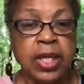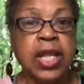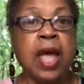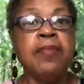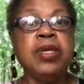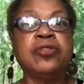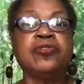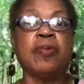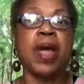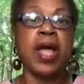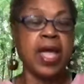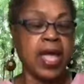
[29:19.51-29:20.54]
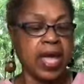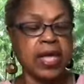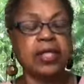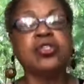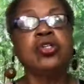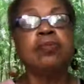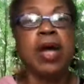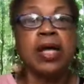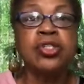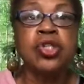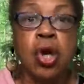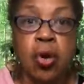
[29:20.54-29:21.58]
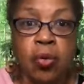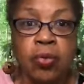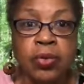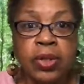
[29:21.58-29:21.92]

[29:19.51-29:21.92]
That means from my head to my toe.